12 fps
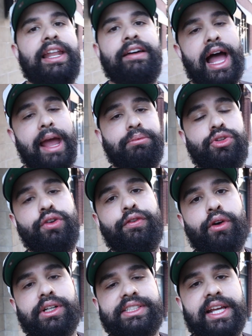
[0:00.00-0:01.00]
left
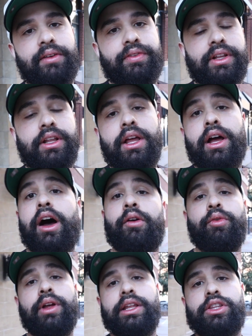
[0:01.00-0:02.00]
Hype247, a
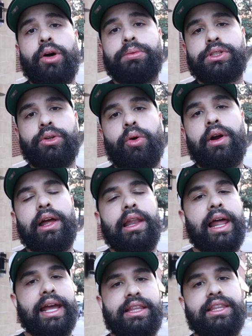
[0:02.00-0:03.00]
really dope store. I
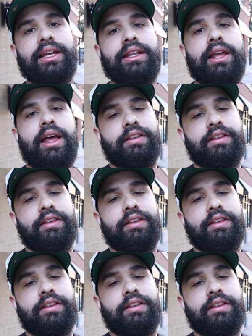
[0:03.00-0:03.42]
liked it.